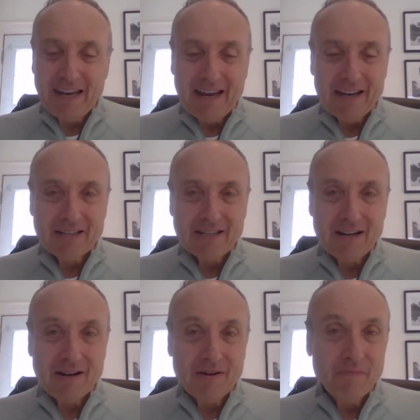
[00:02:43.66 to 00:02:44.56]
And
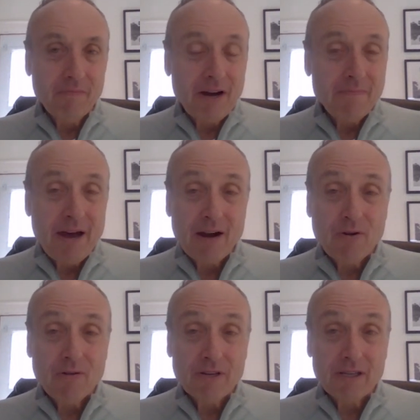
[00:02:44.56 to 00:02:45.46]
my
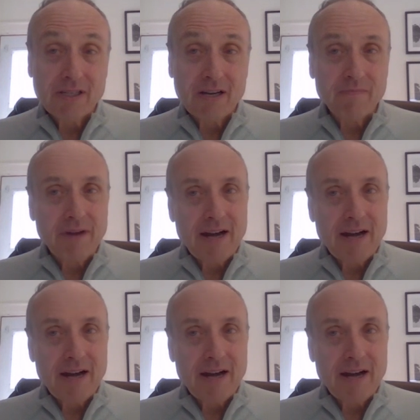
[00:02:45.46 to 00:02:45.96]
background is I'm